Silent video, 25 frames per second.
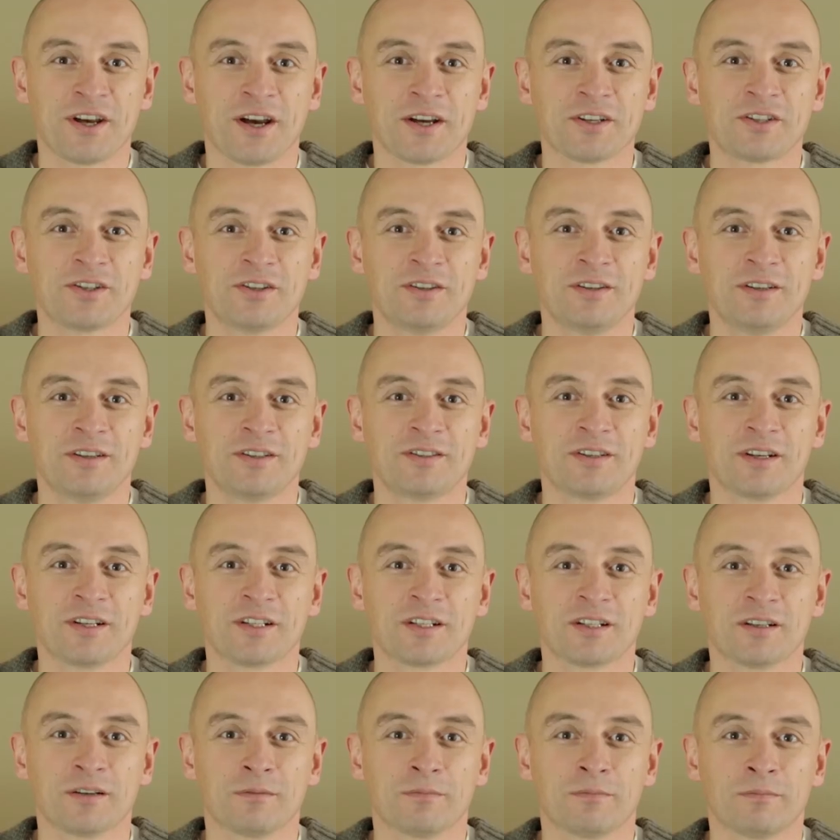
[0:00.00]
SICD
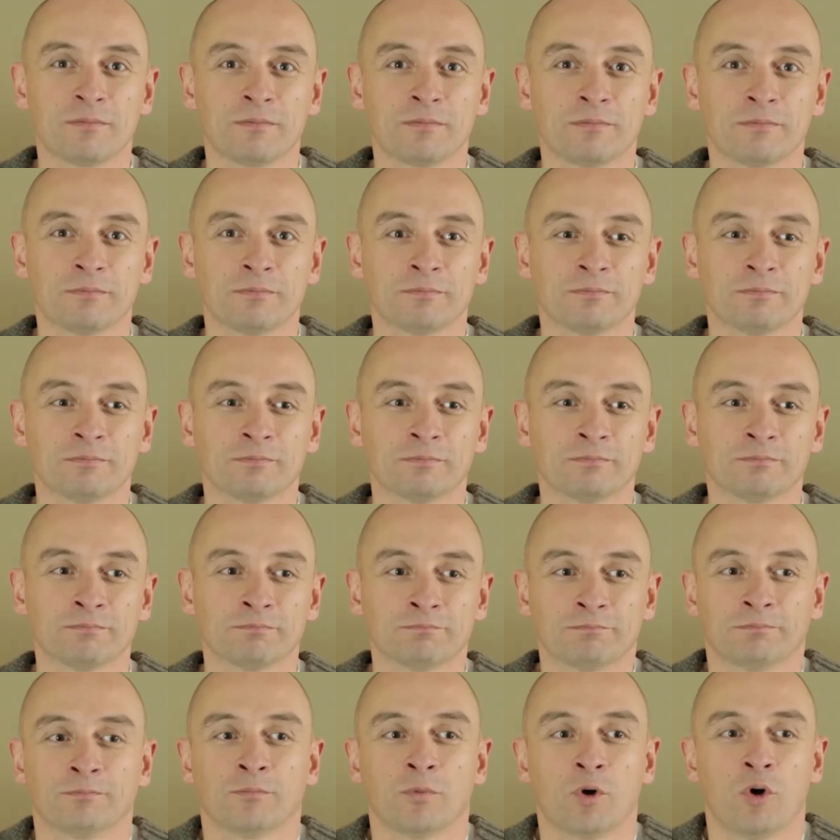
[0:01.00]
system
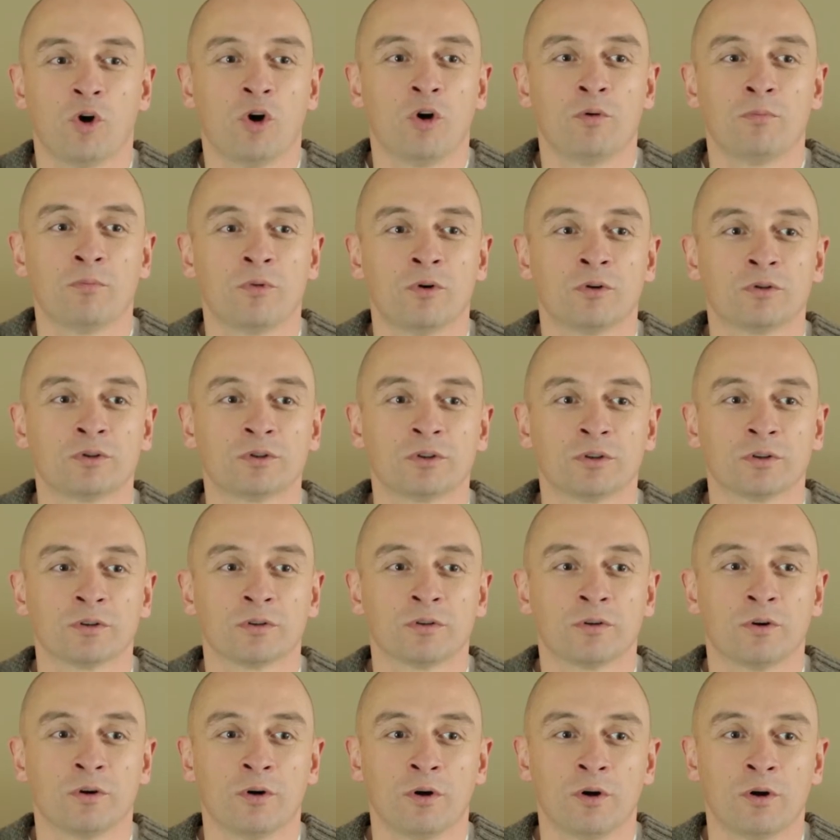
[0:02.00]
almost
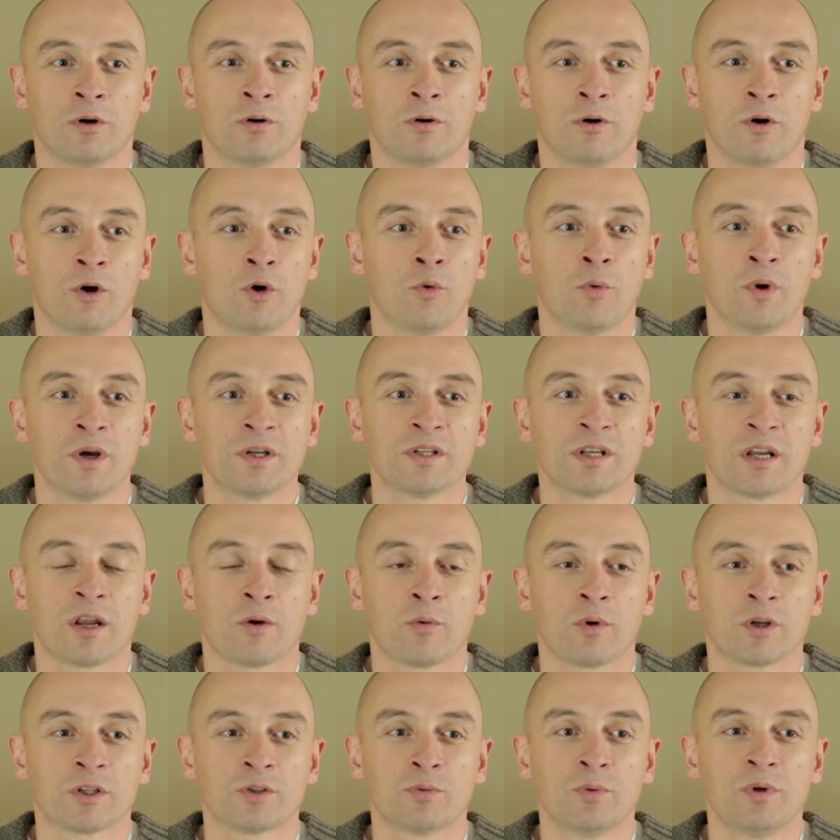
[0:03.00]
always and
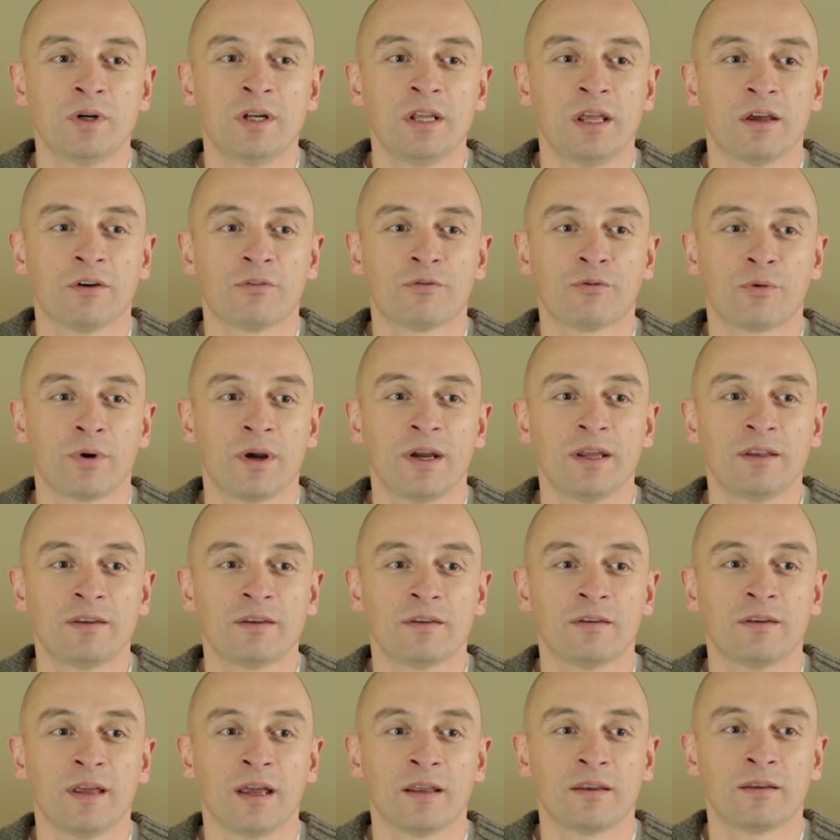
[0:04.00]
I was really afraid
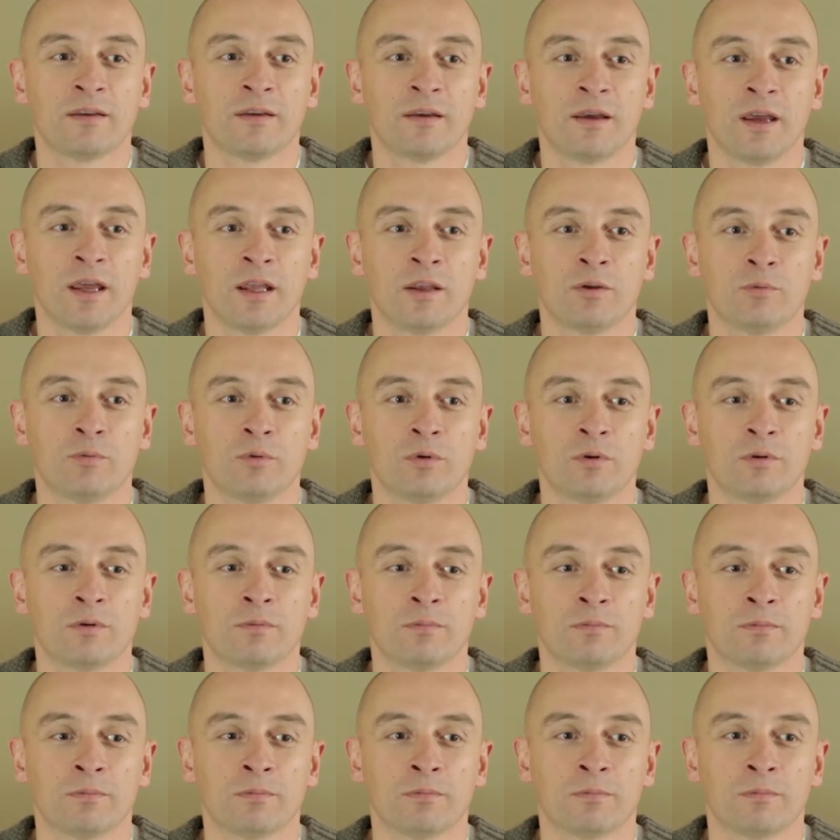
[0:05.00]
that it
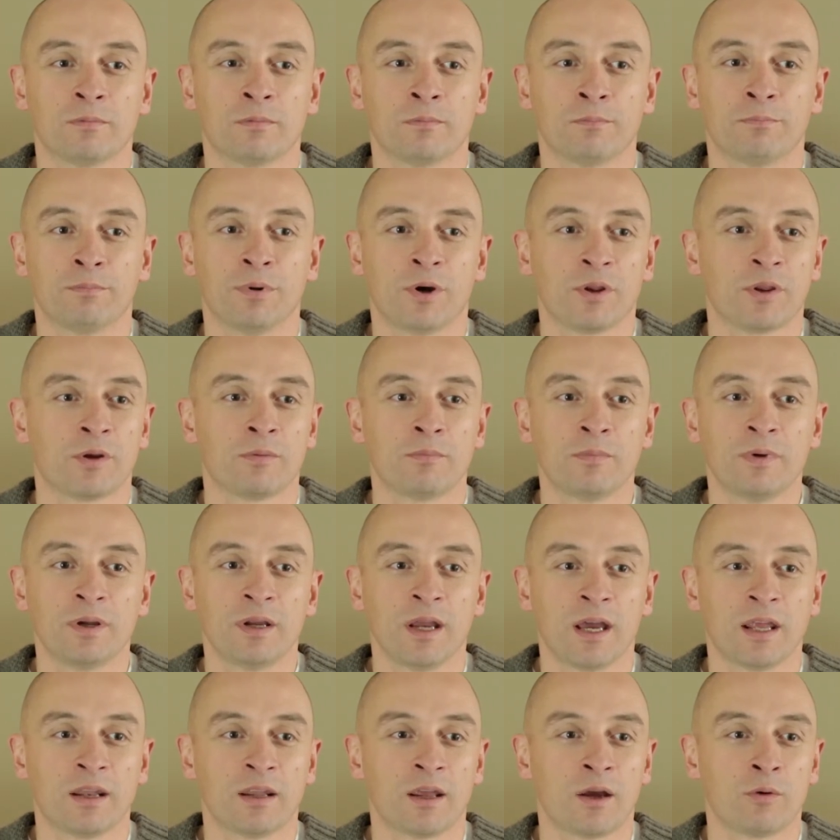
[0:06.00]
would bother
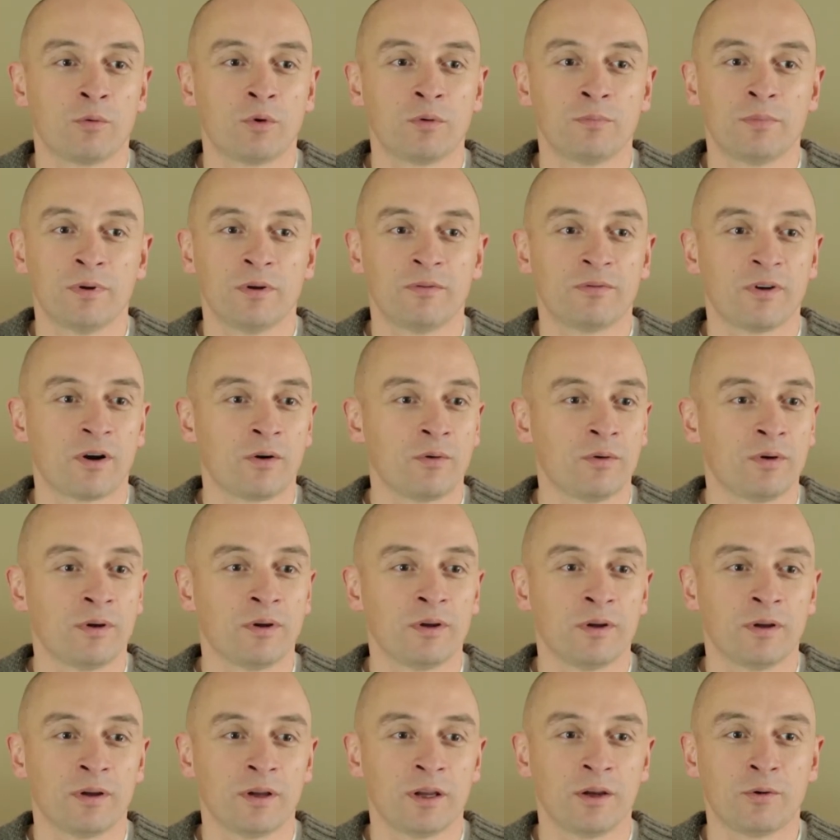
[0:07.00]
me and I would be
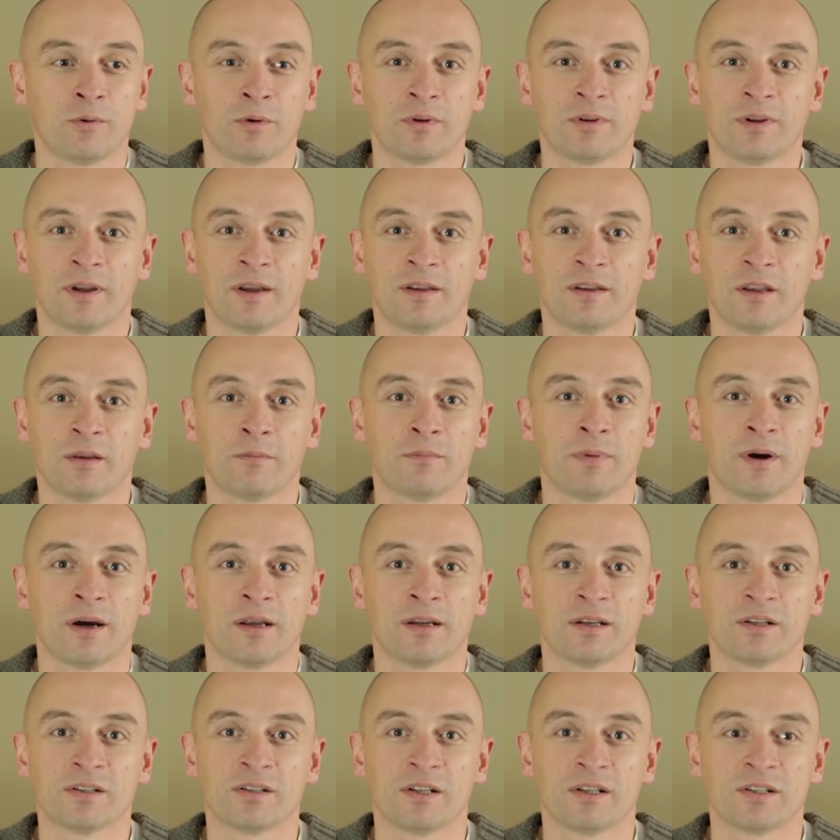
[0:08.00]
very irritated
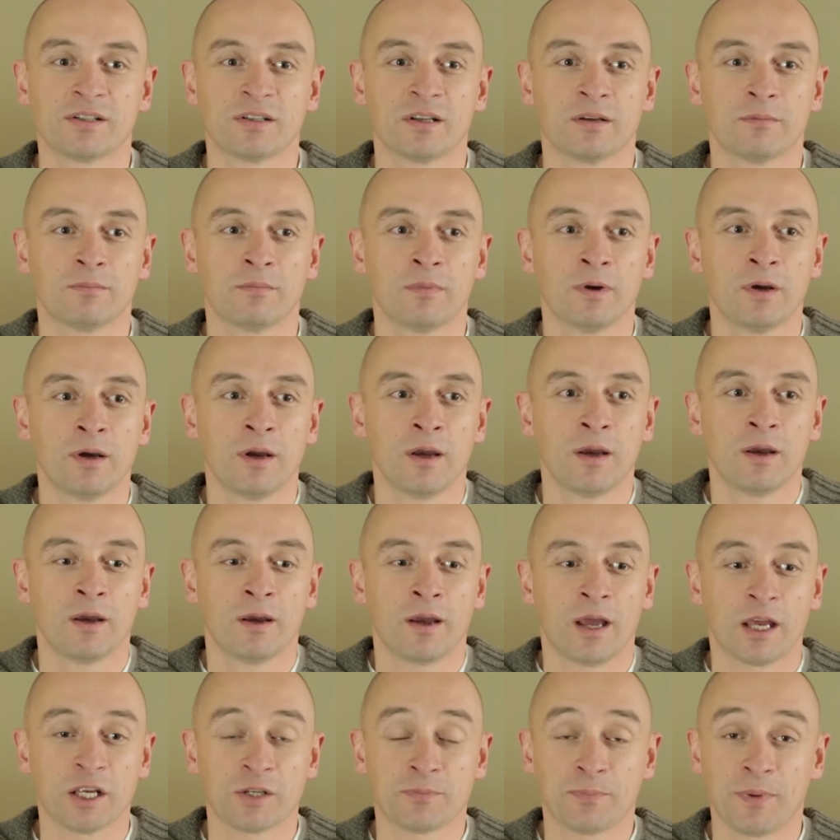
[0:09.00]
by the system
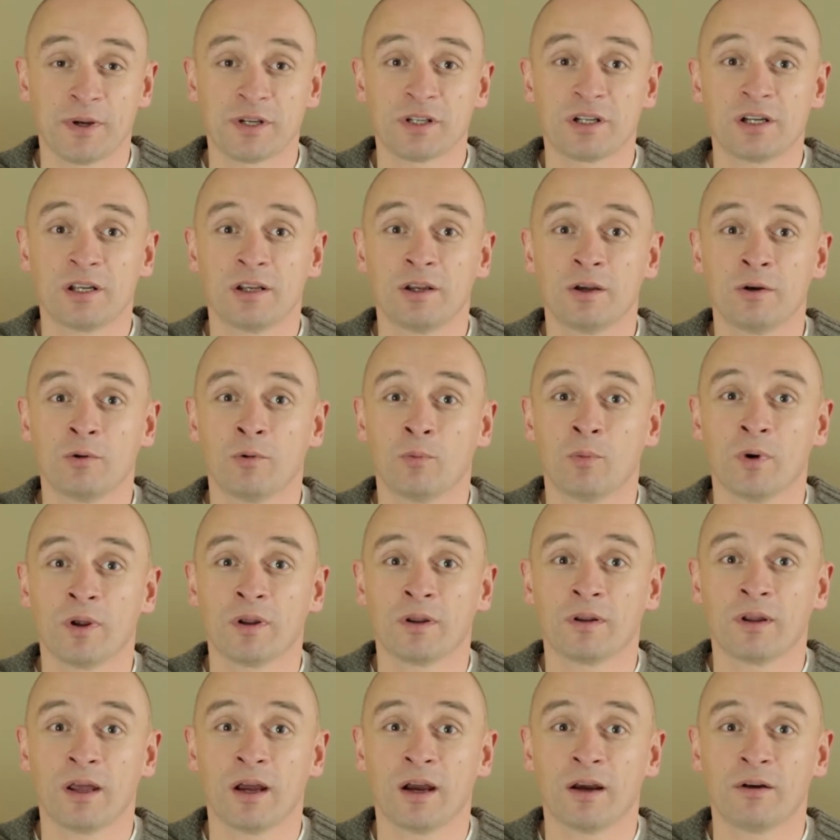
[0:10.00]
especially
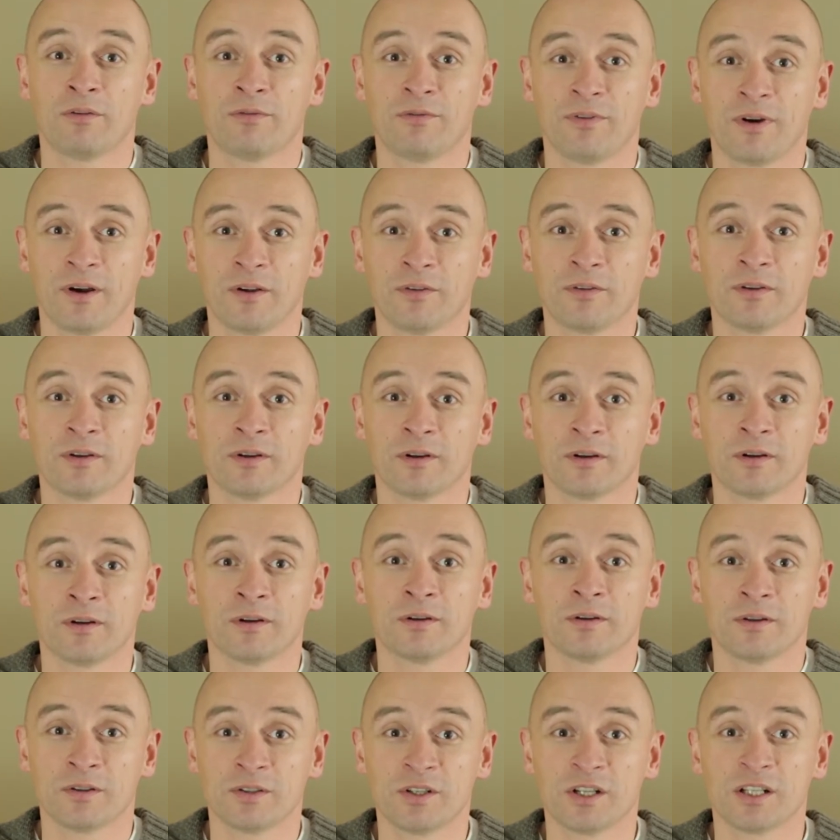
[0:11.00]
when I felt the
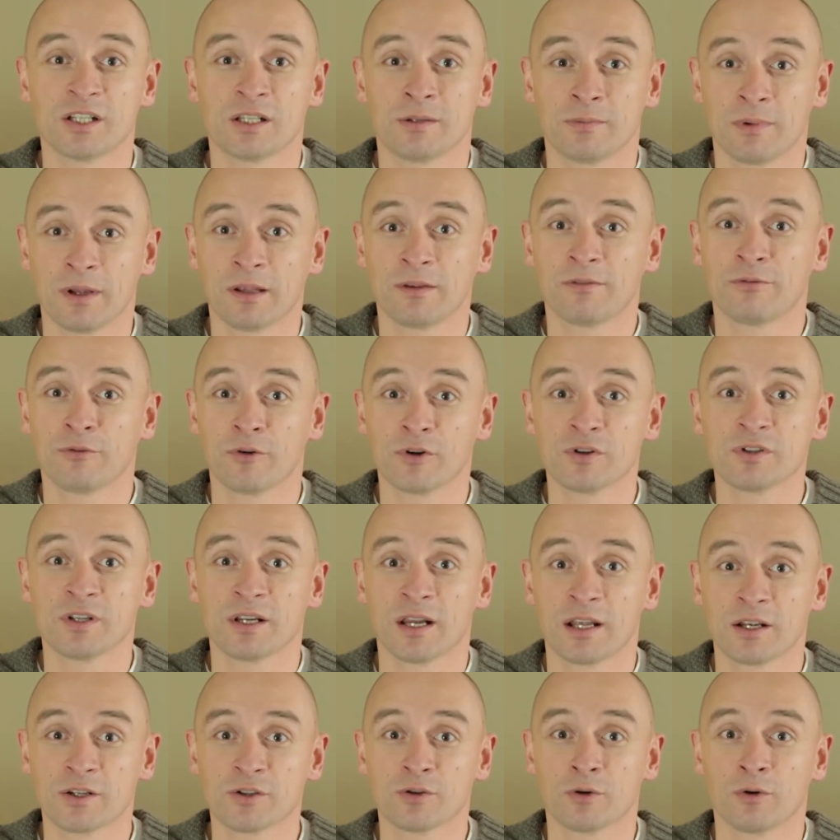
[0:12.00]
system at first
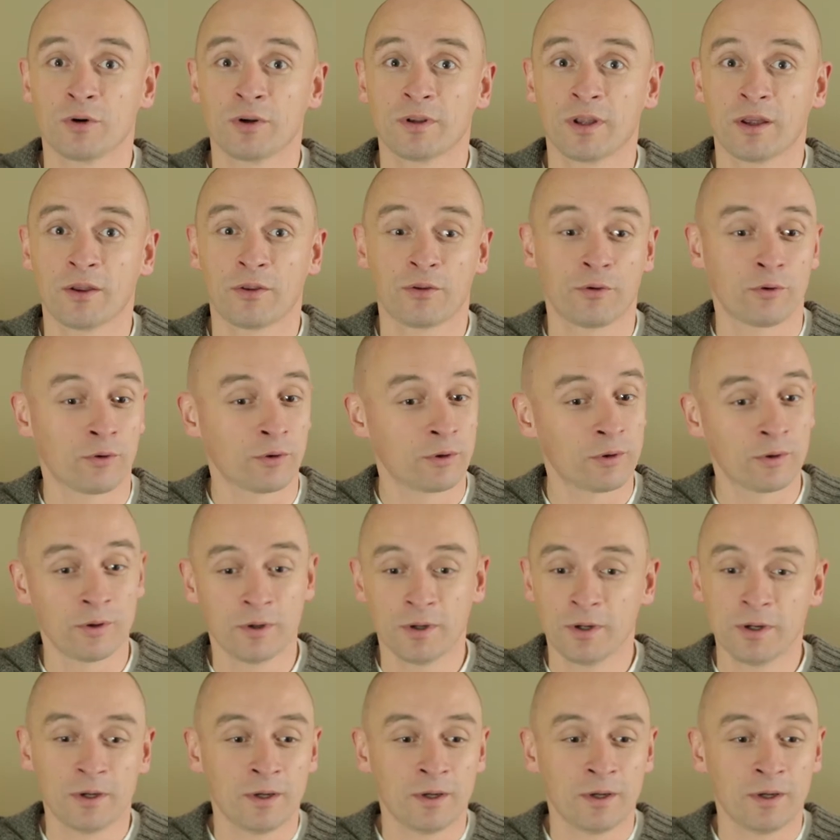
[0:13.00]
and I saw it I thought